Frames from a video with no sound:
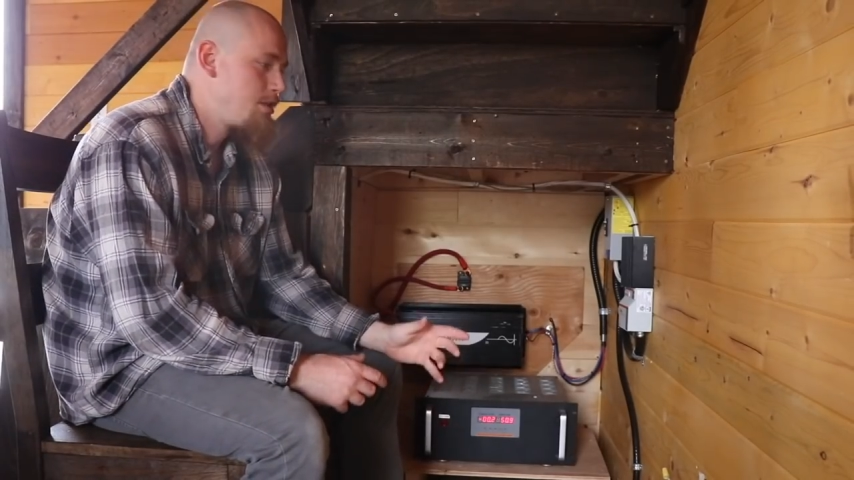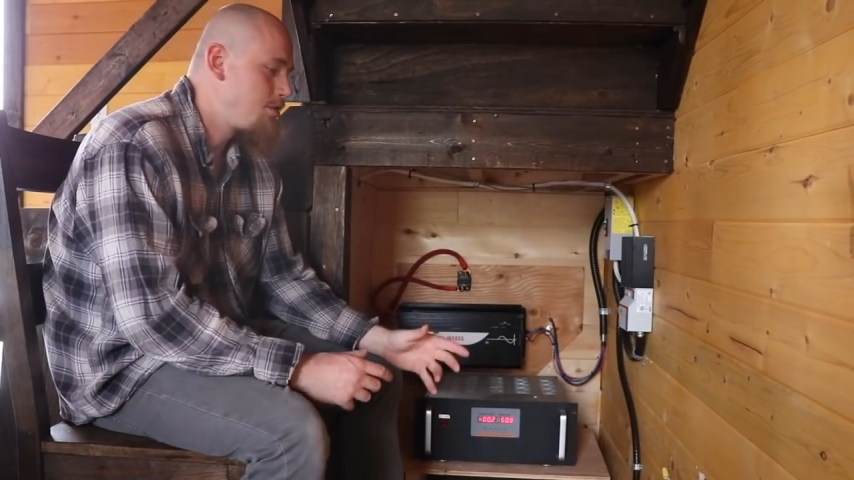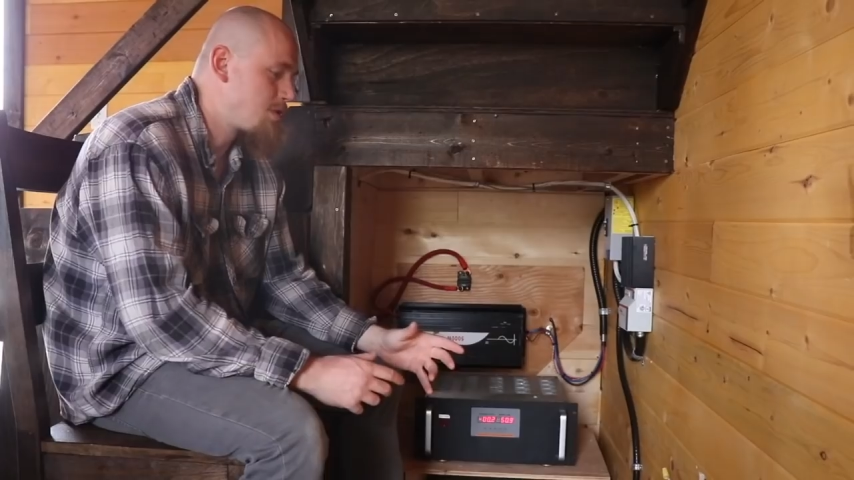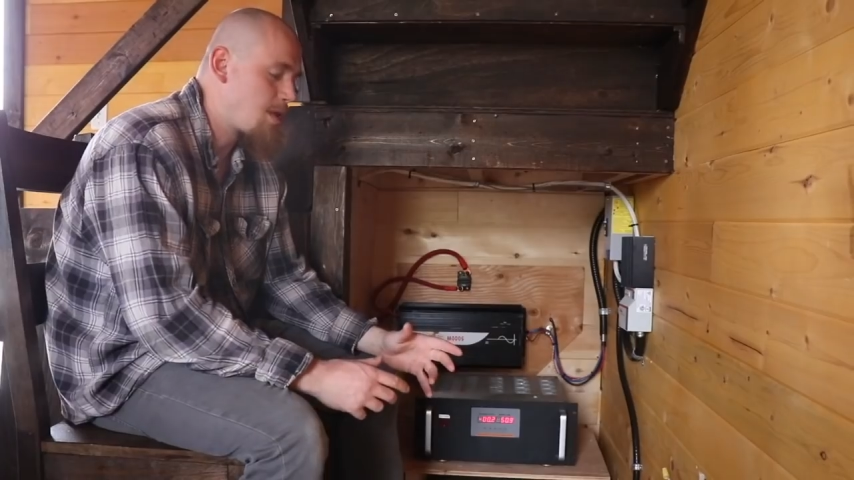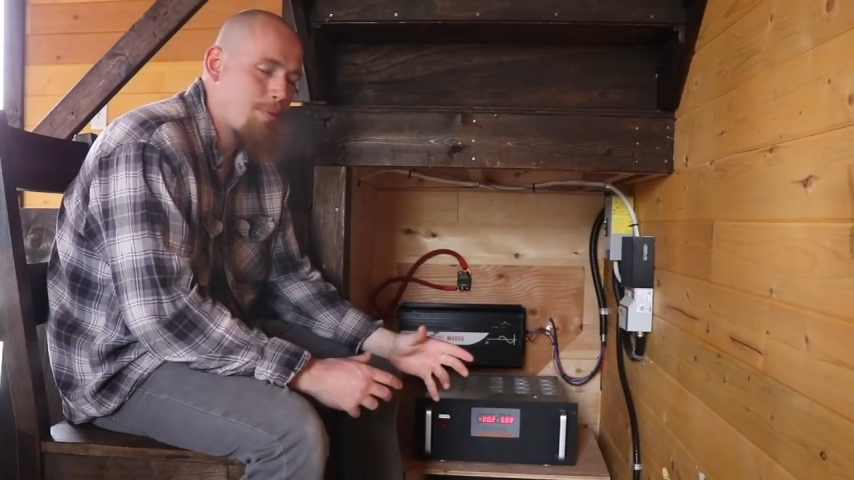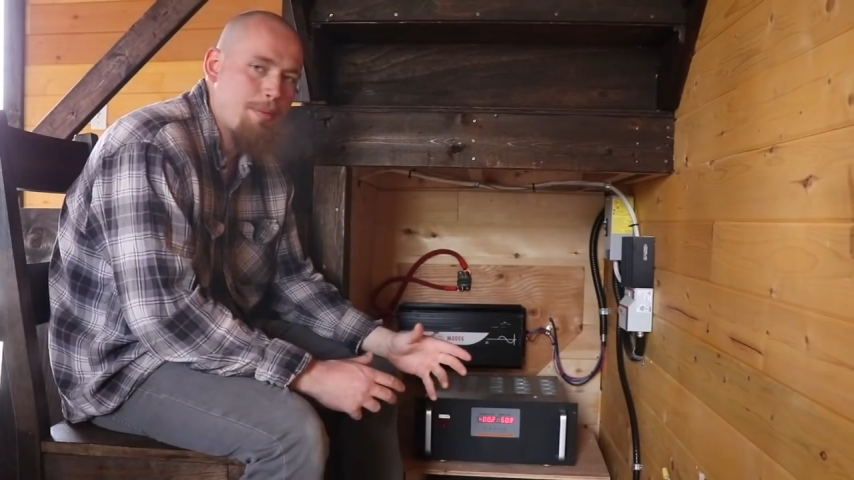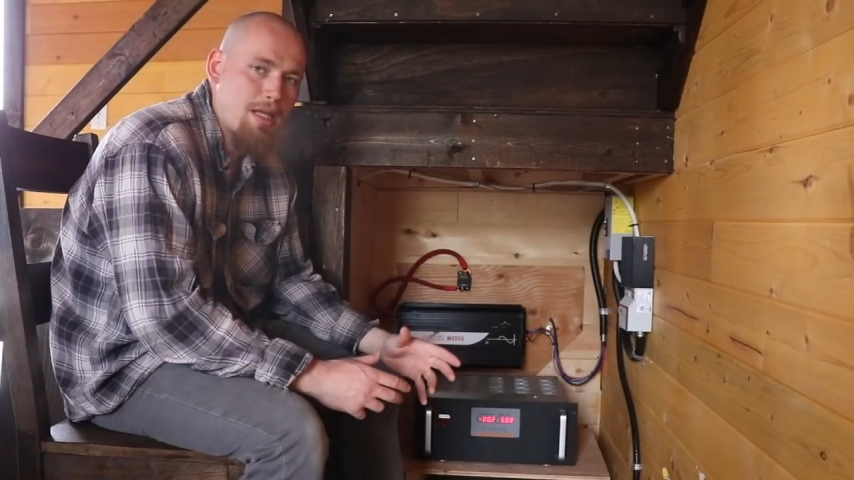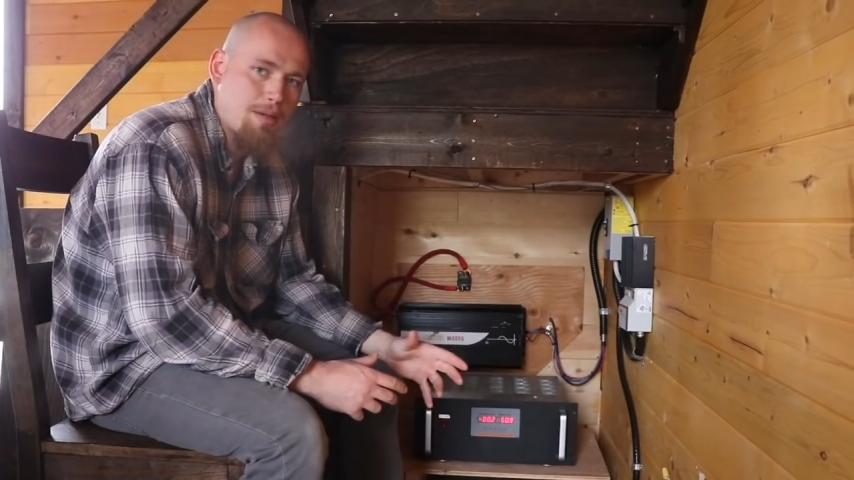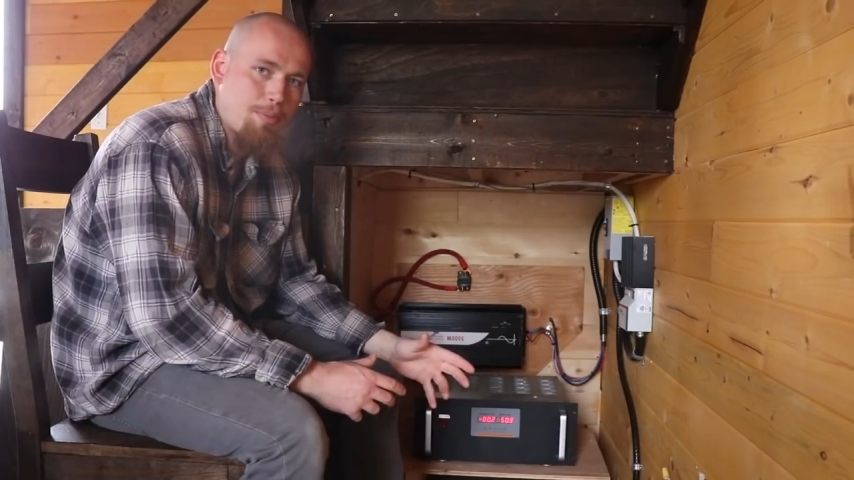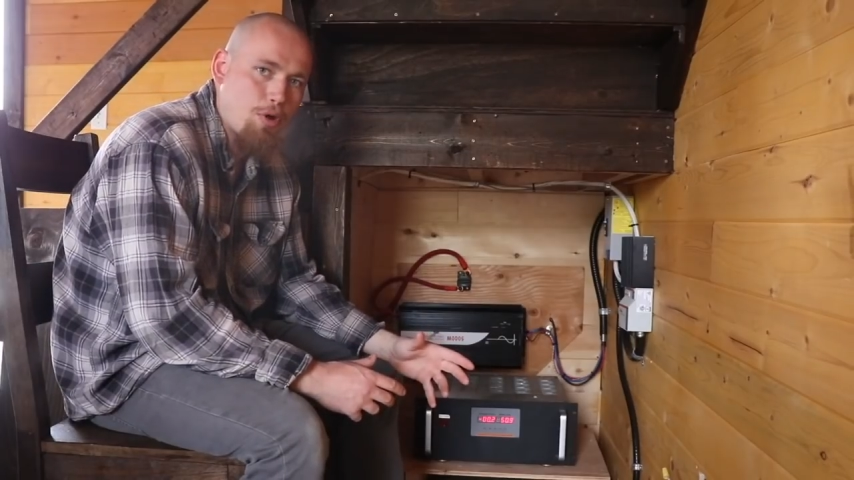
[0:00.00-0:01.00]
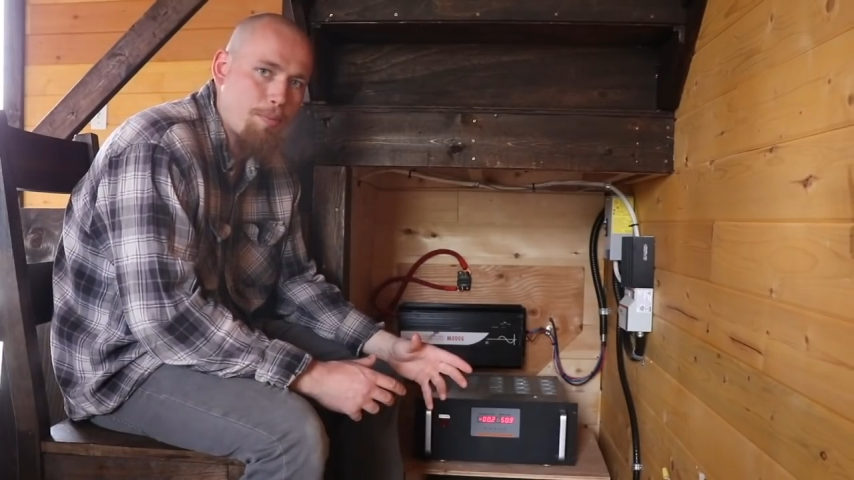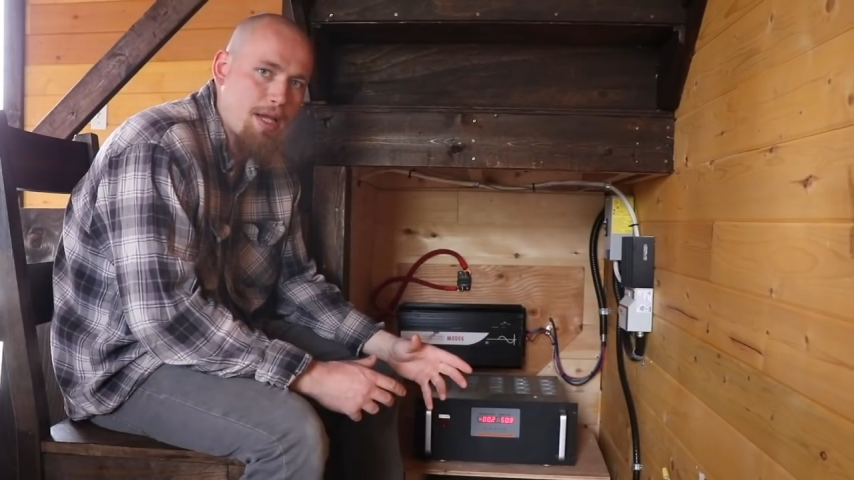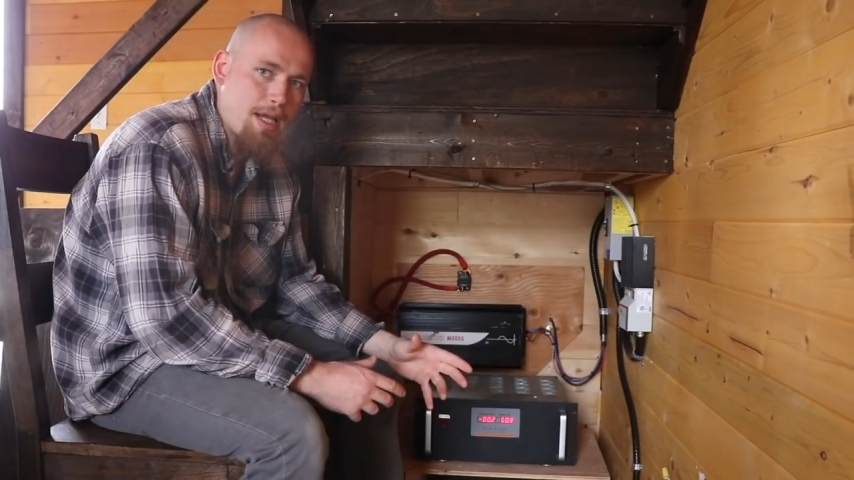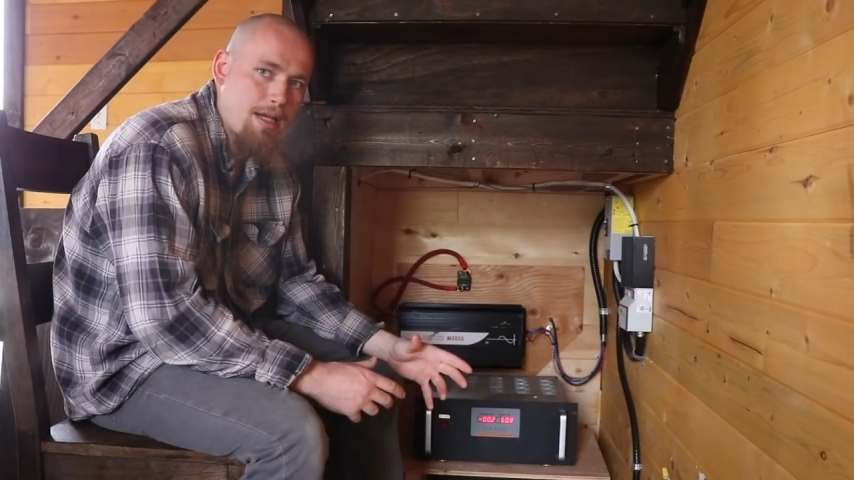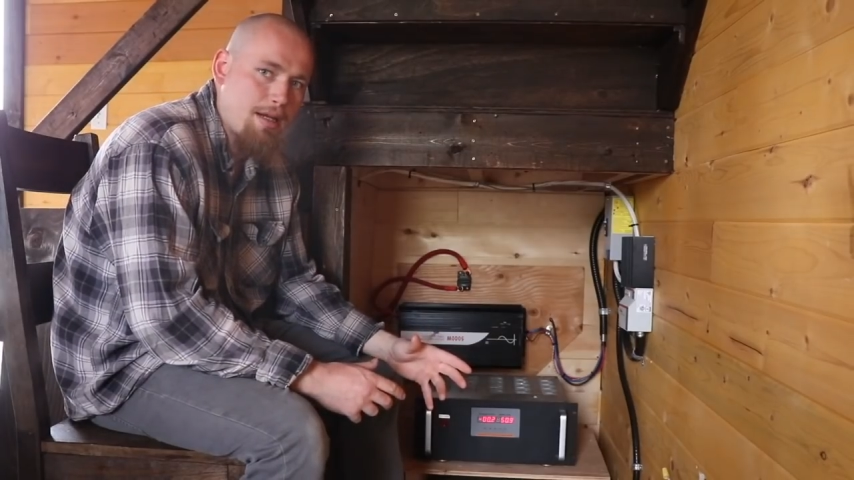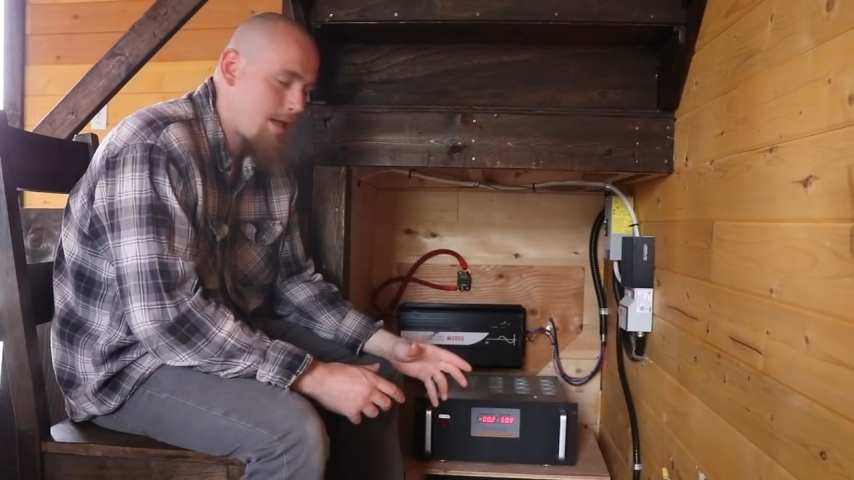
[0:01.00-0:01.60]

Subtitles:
to supplement the propane